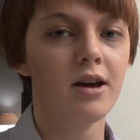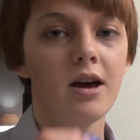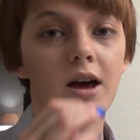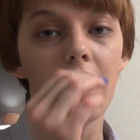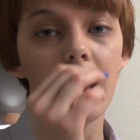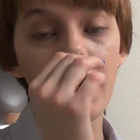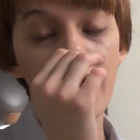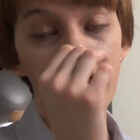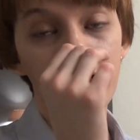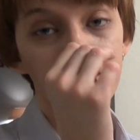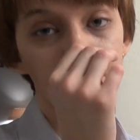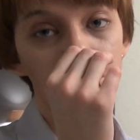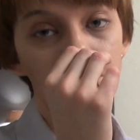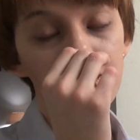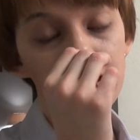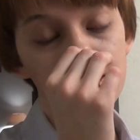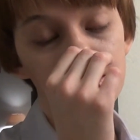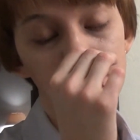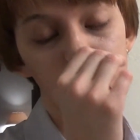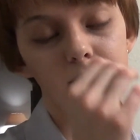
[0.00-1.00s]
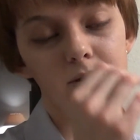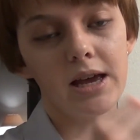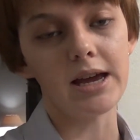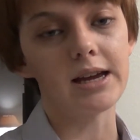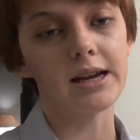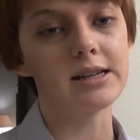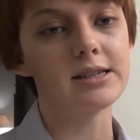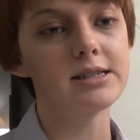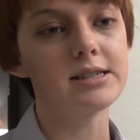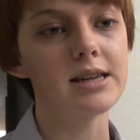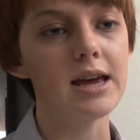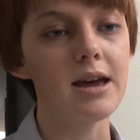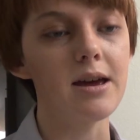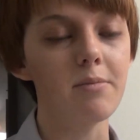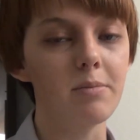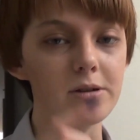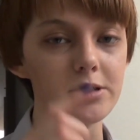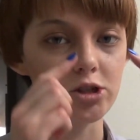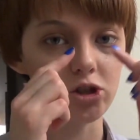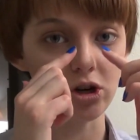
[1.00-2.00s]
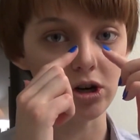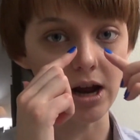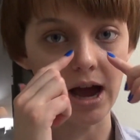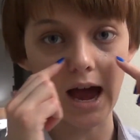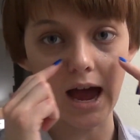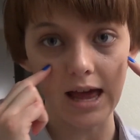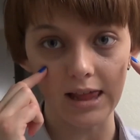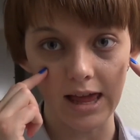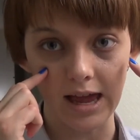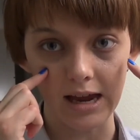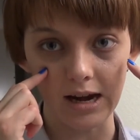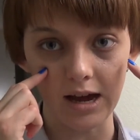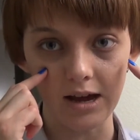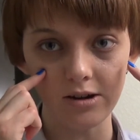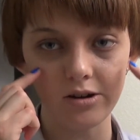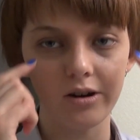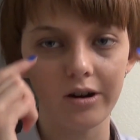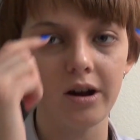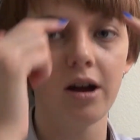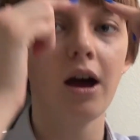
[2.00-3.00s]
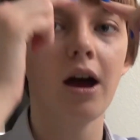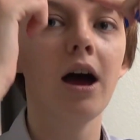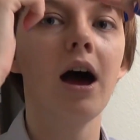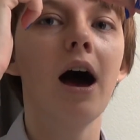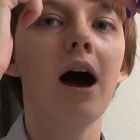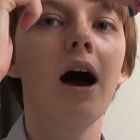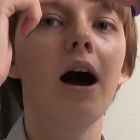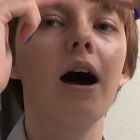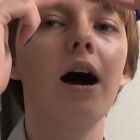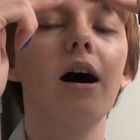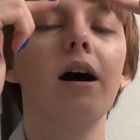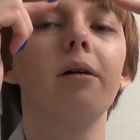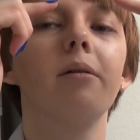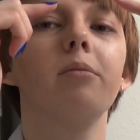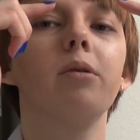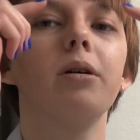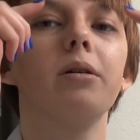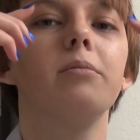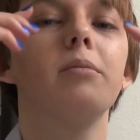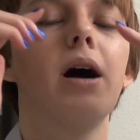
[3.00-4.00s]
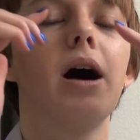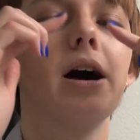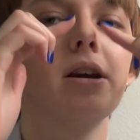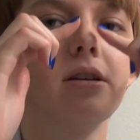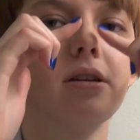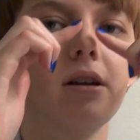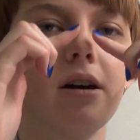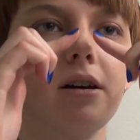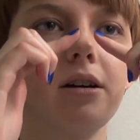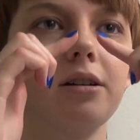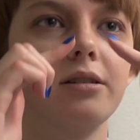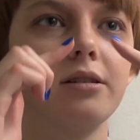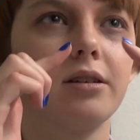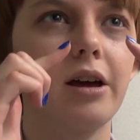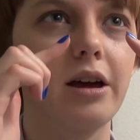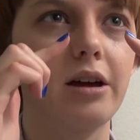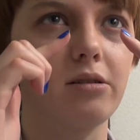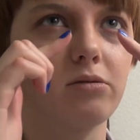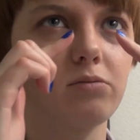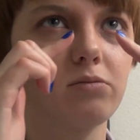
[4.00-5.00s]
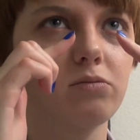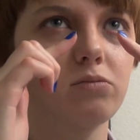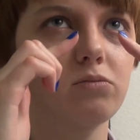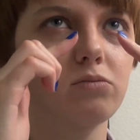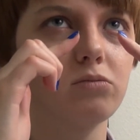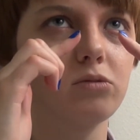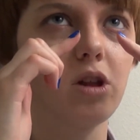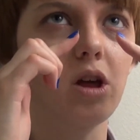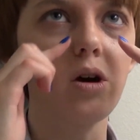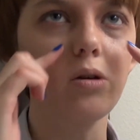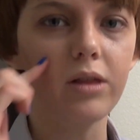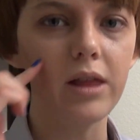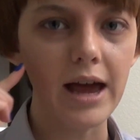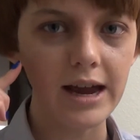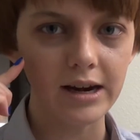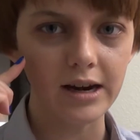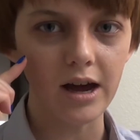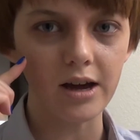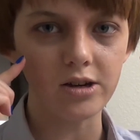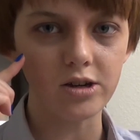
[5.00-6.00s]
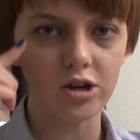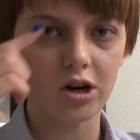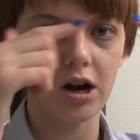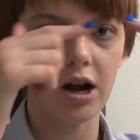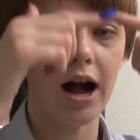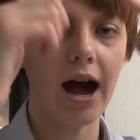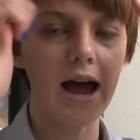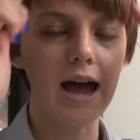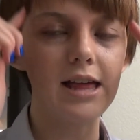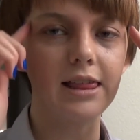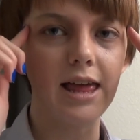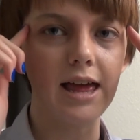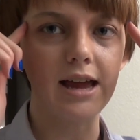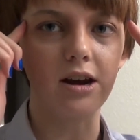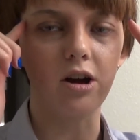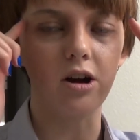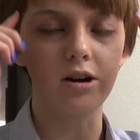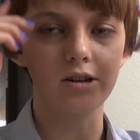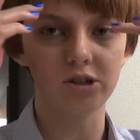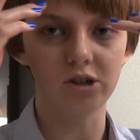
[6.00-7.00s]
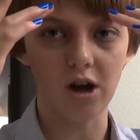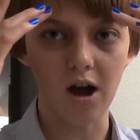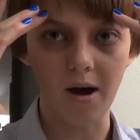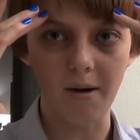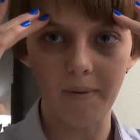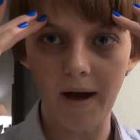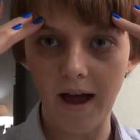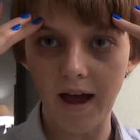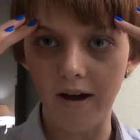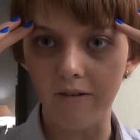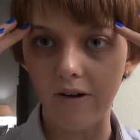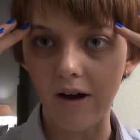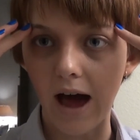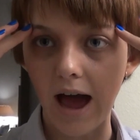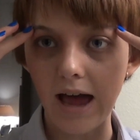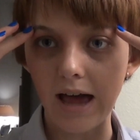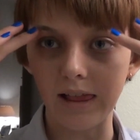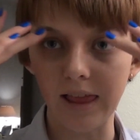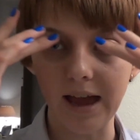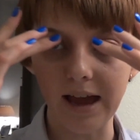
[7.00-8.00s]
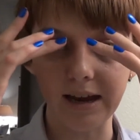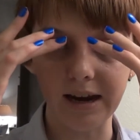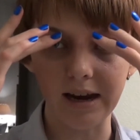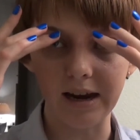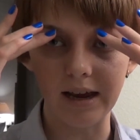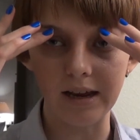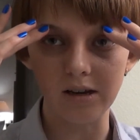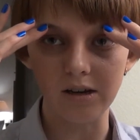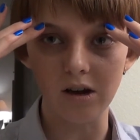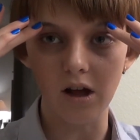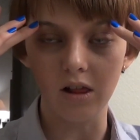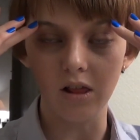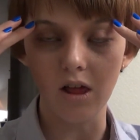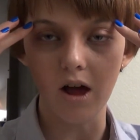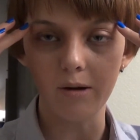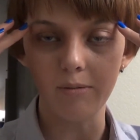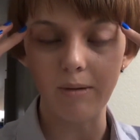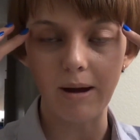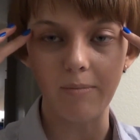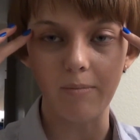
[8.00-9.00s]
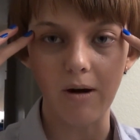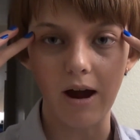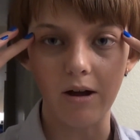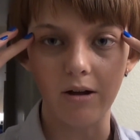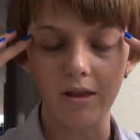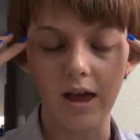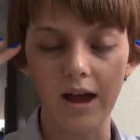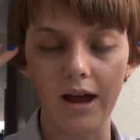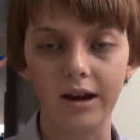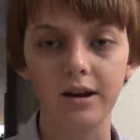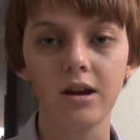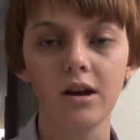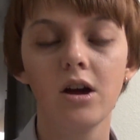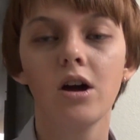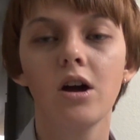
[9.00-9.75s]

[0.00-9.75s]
The only tips I can say, be sure to highlight under, low light under, highlight on top. I have highlighted along my brow line.